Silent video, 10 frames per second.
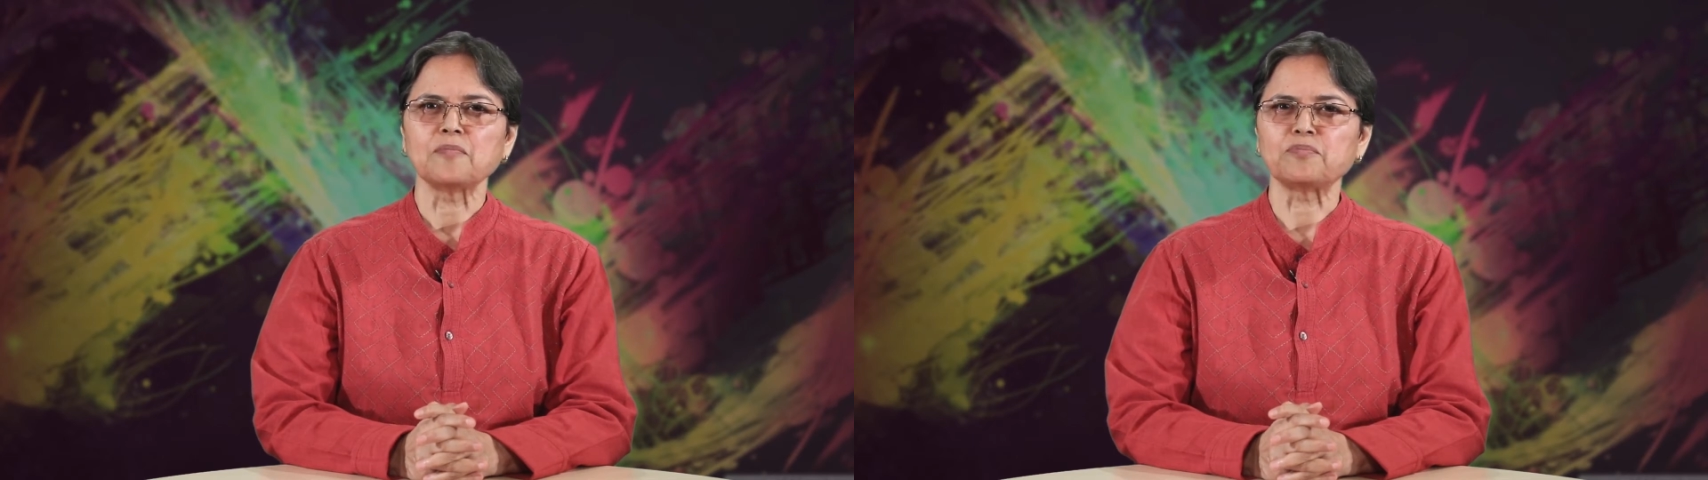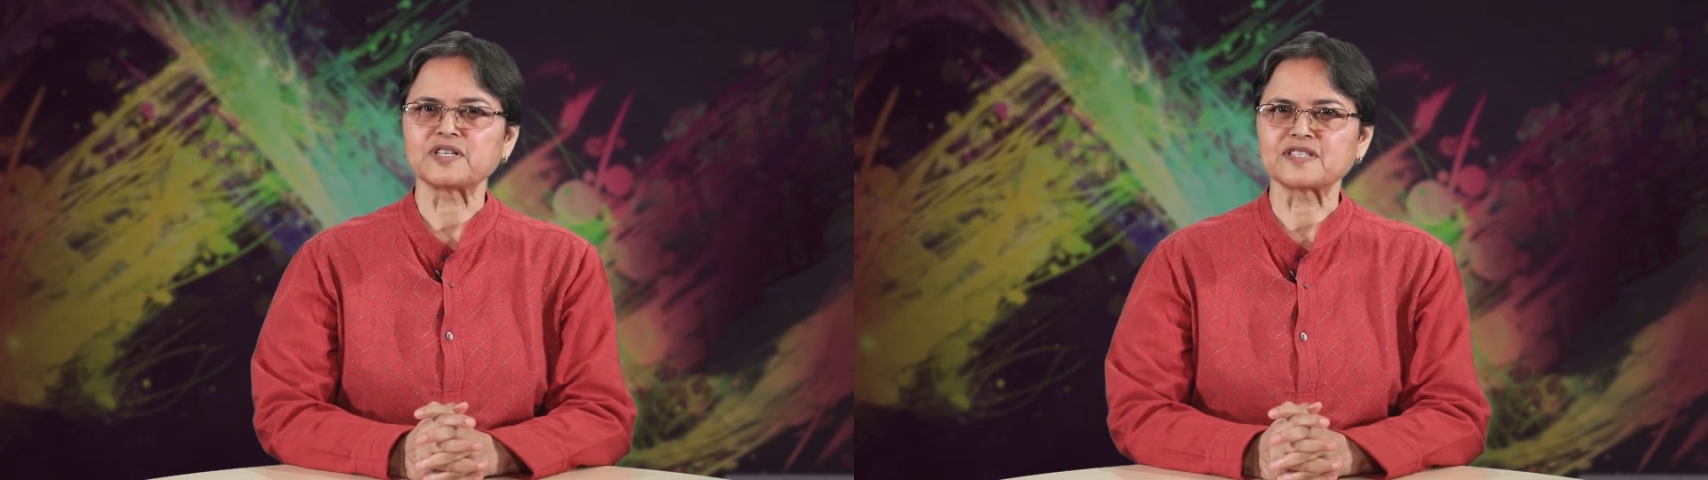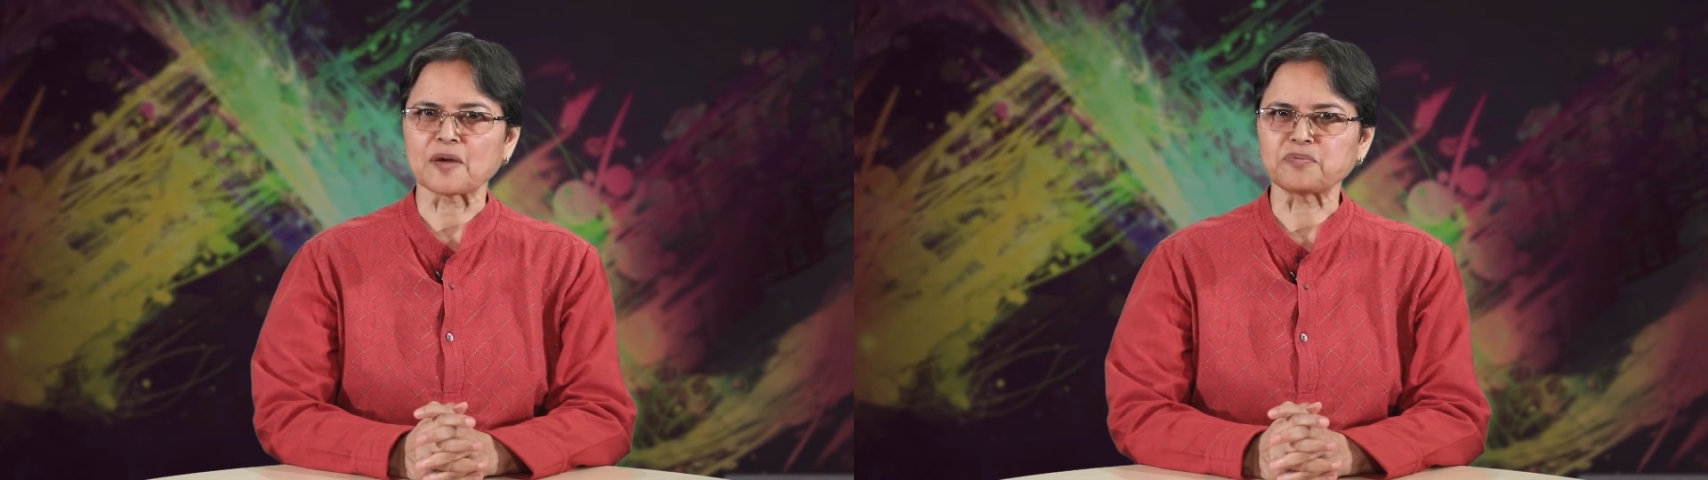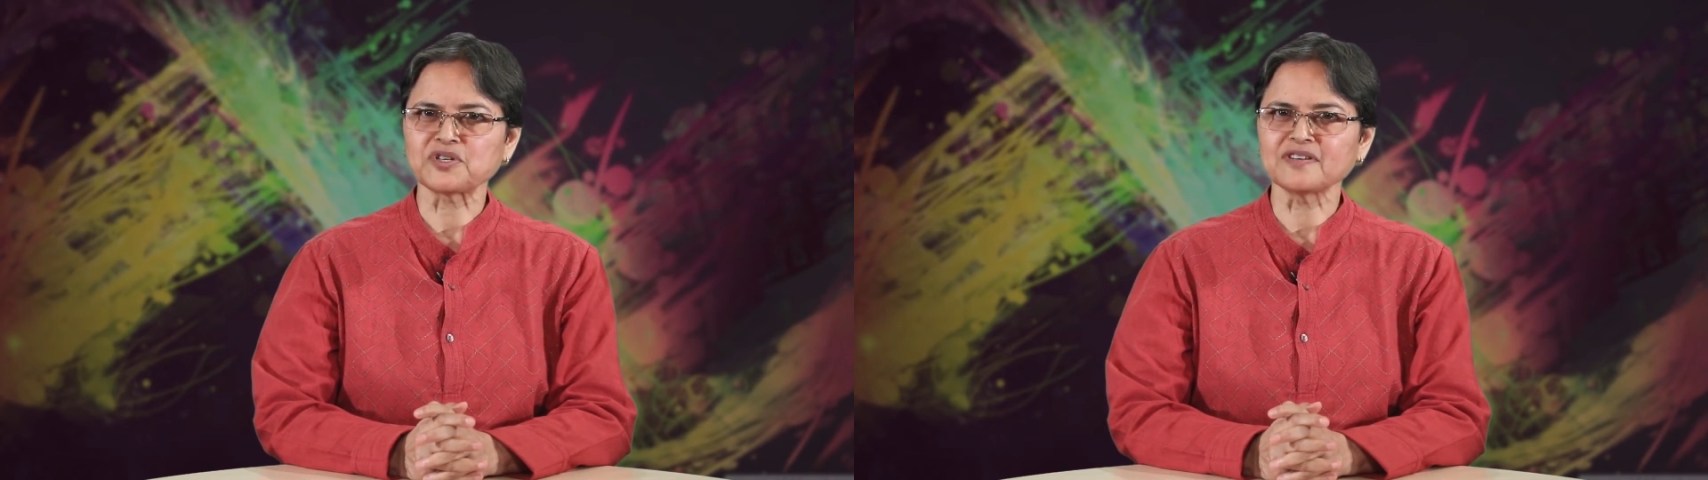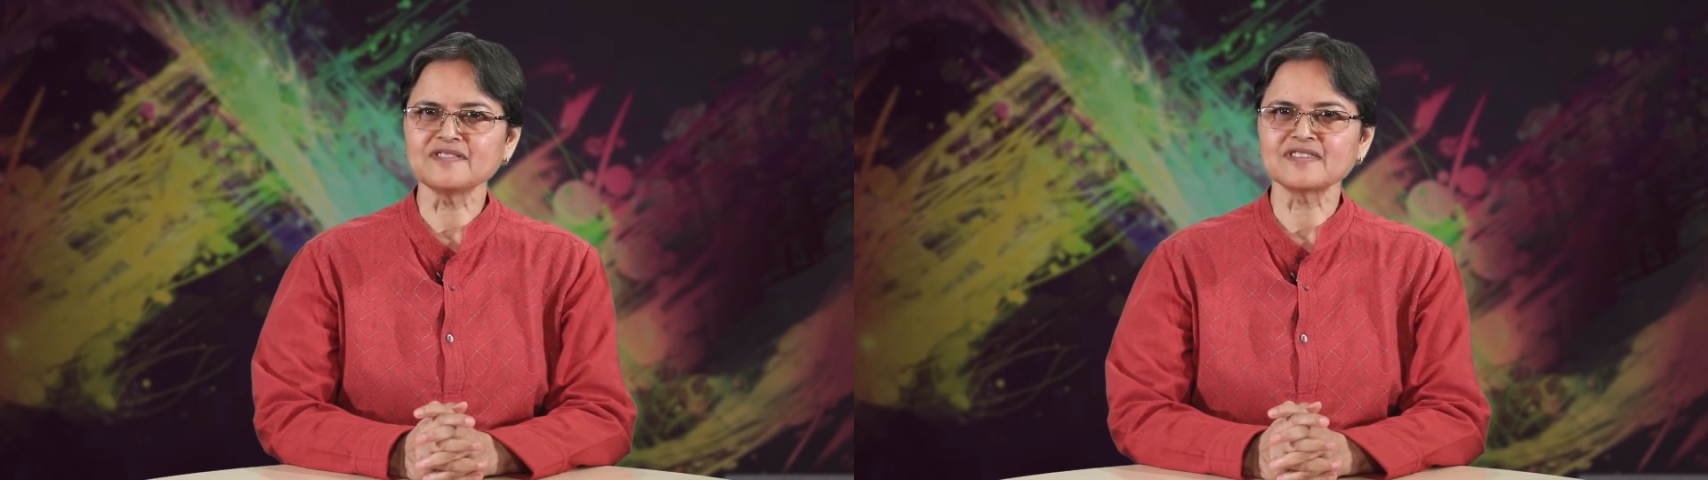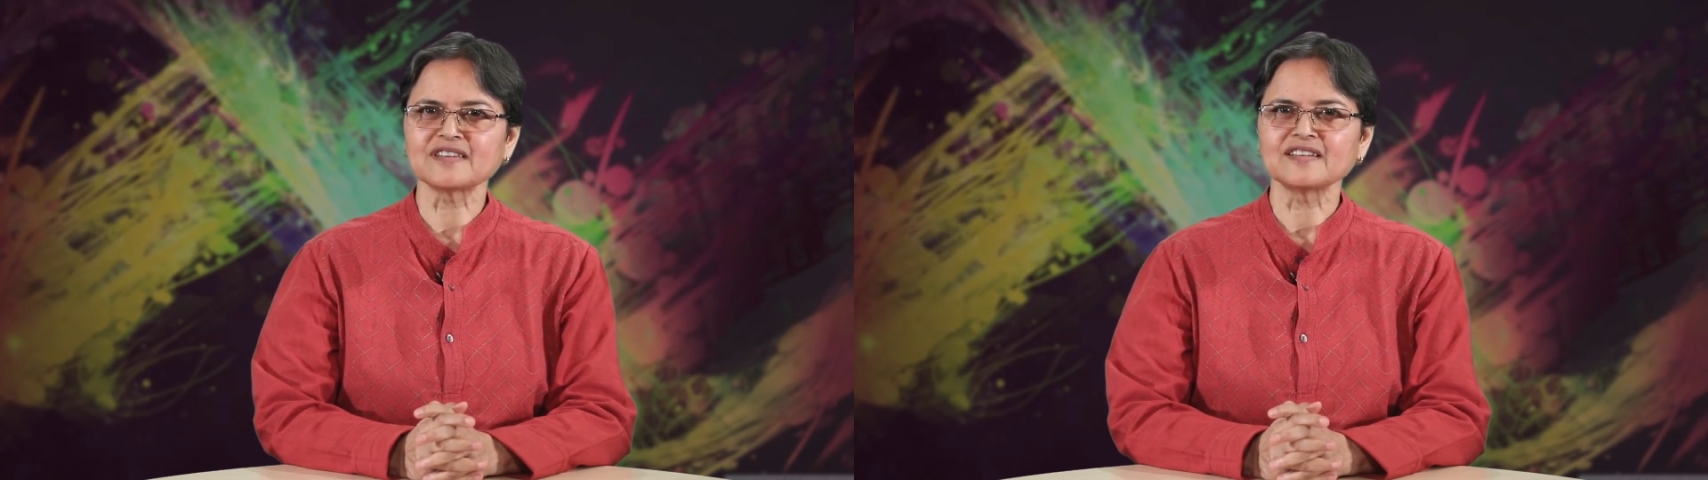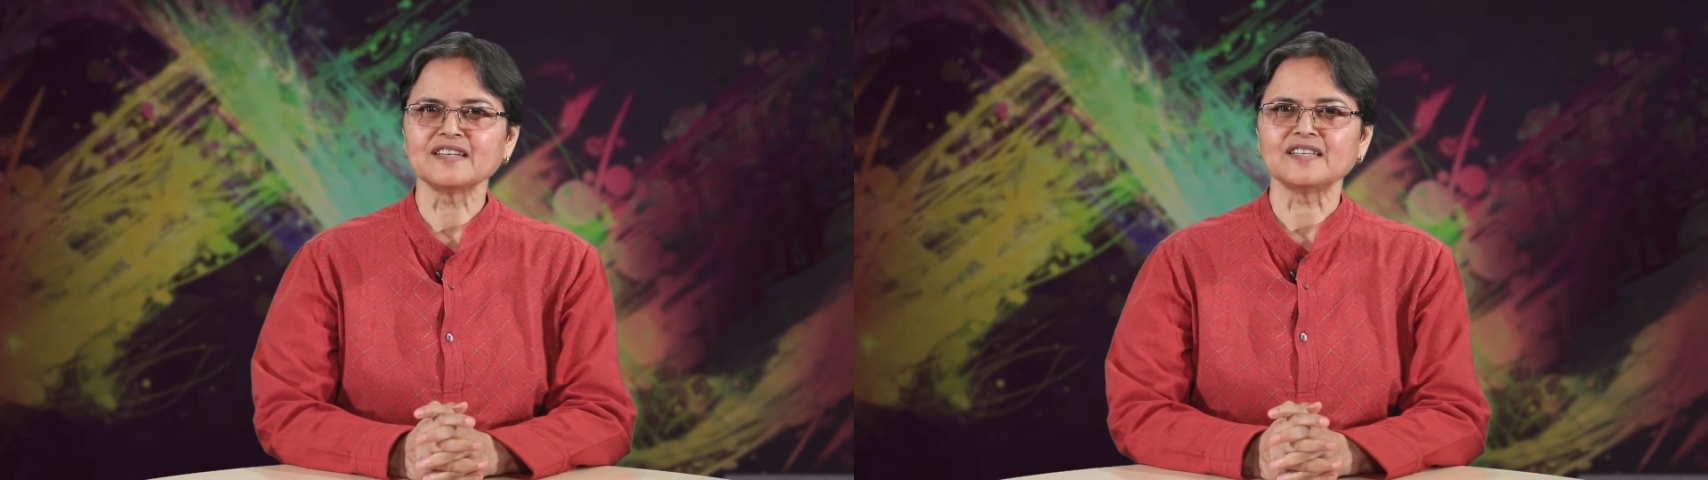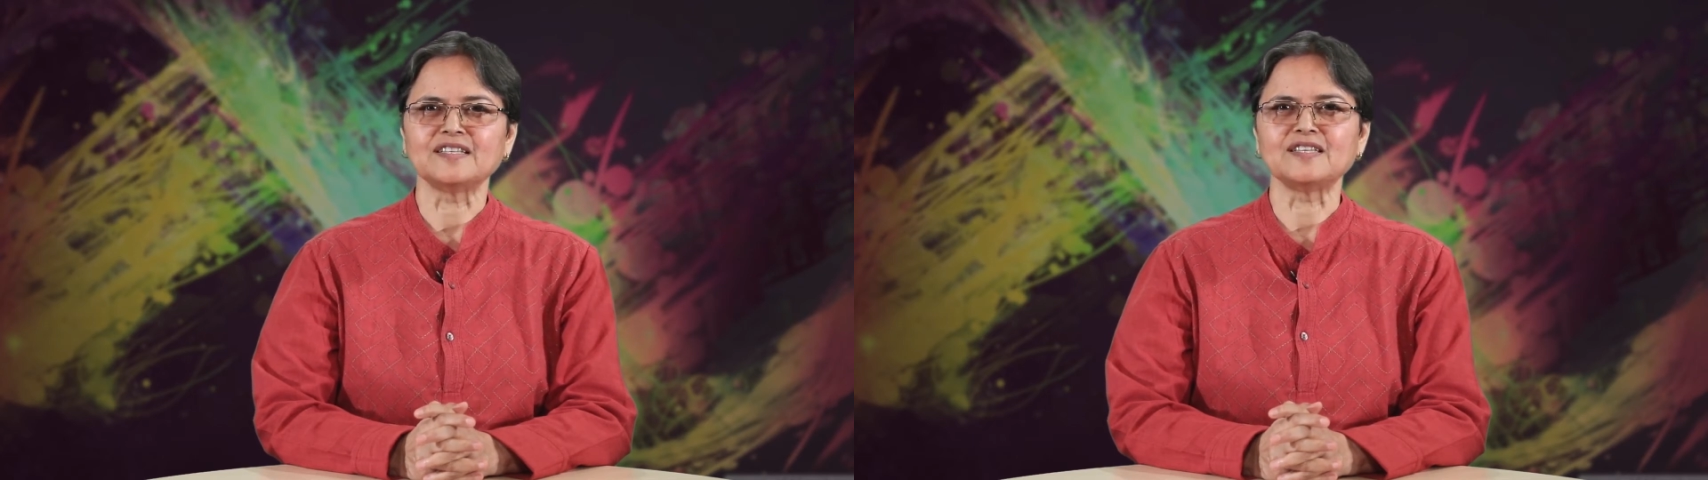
perceptions. The